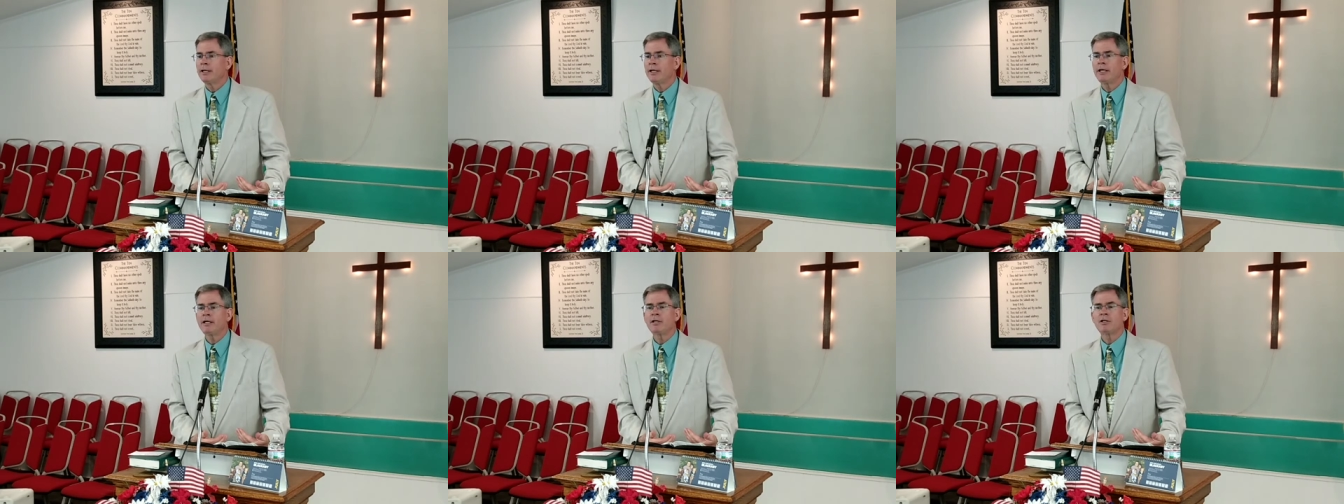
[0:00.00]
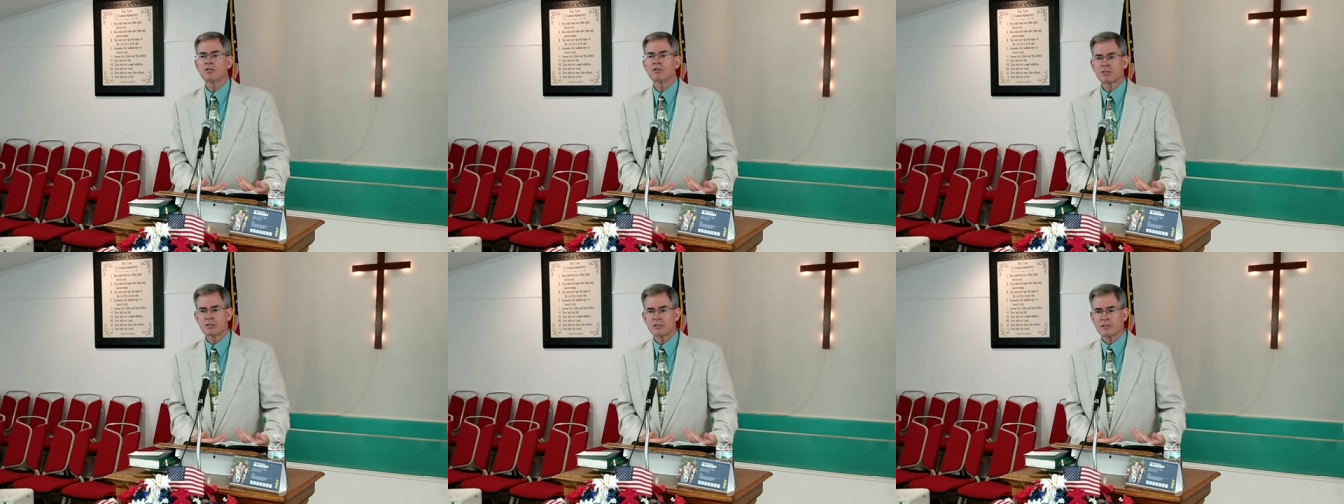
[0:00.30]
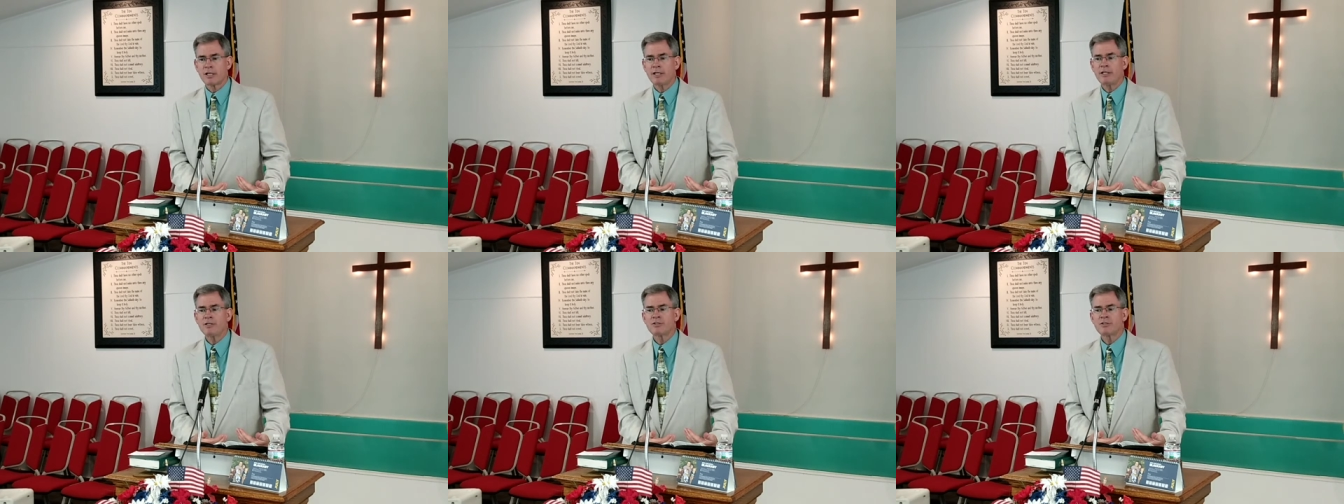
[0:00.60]
he,
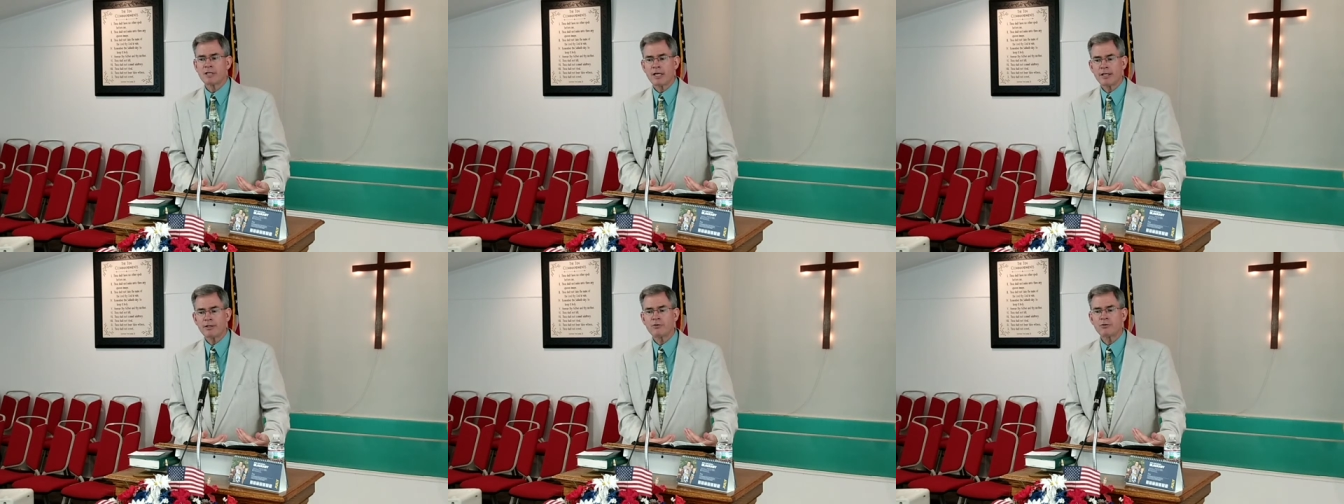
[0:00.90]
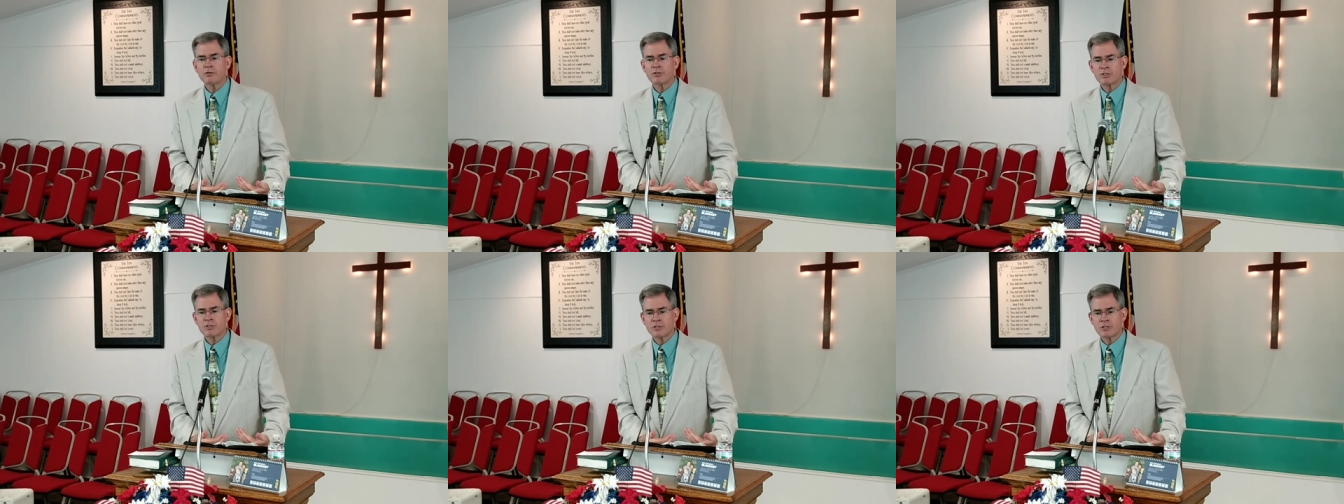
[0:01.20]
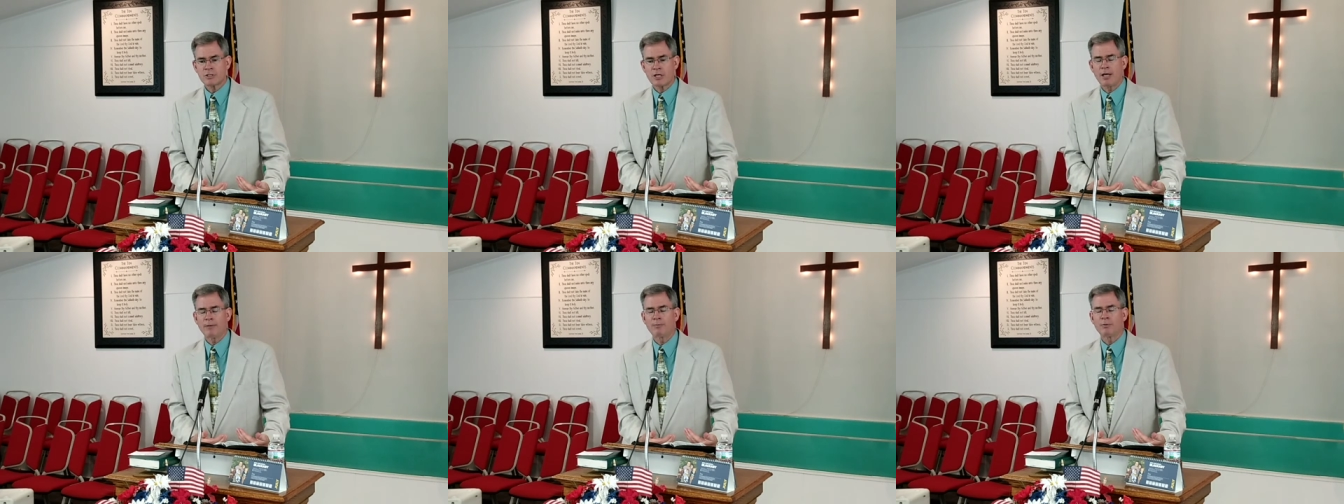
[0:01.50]
dis- he said to his
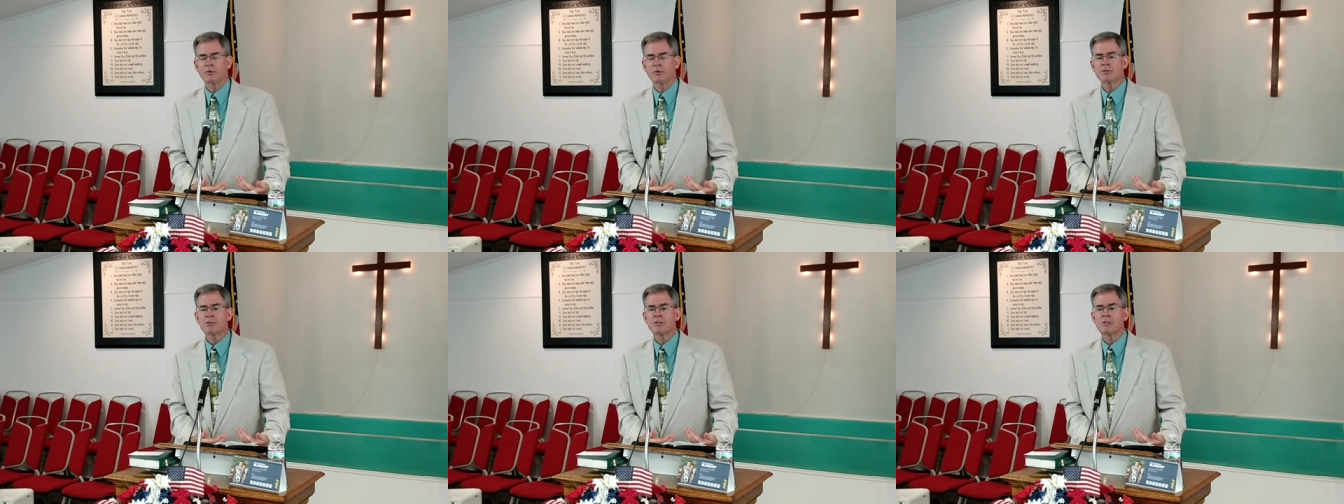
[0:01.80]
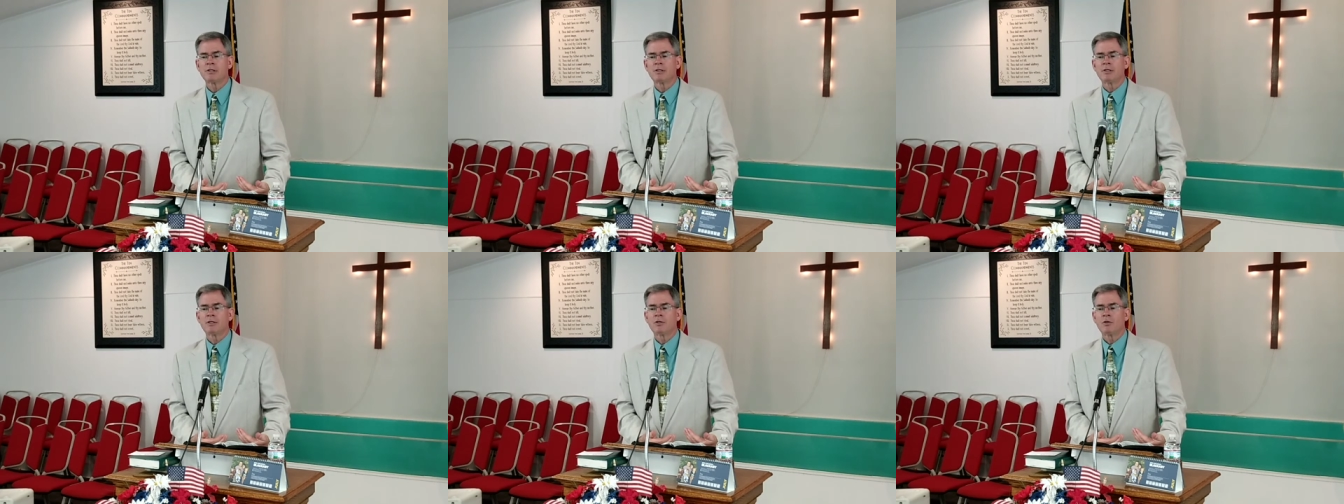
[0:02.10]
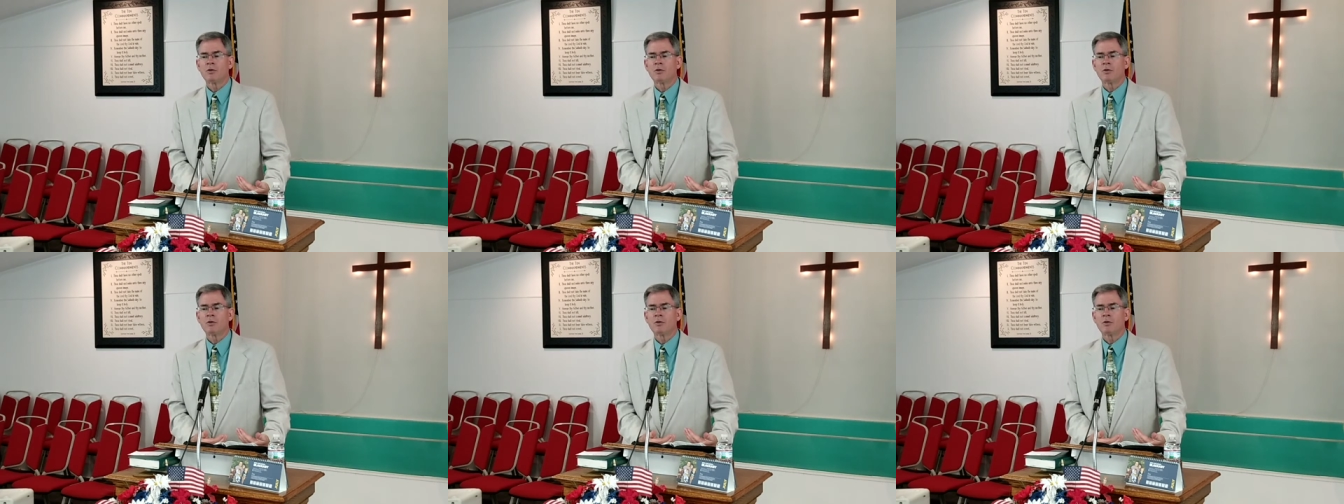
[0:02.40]
disciples,